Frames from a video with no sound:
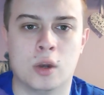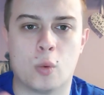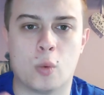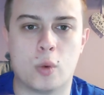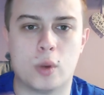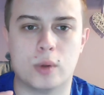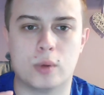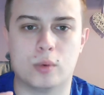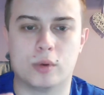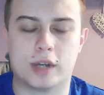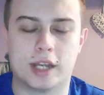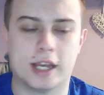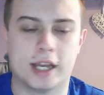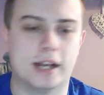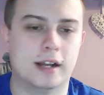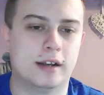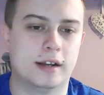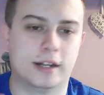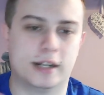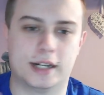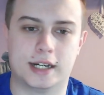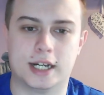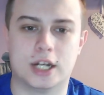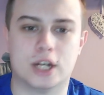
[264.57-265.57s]
we will
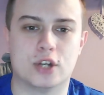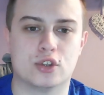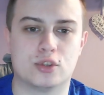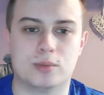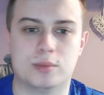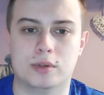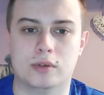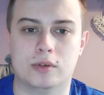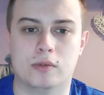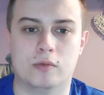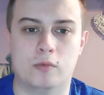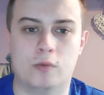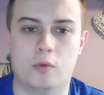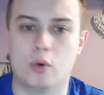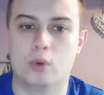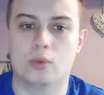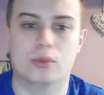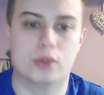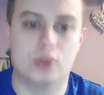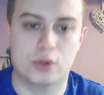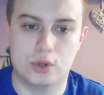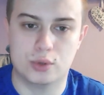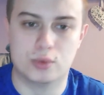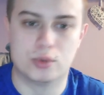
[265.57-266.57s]
get an announcement
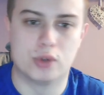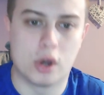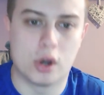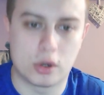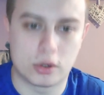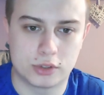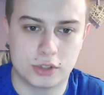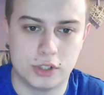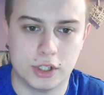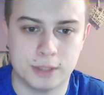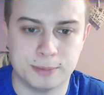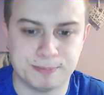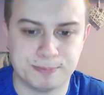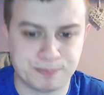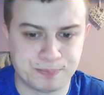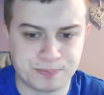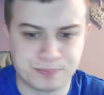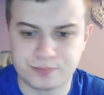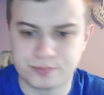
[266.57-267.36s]
for the new Doctor.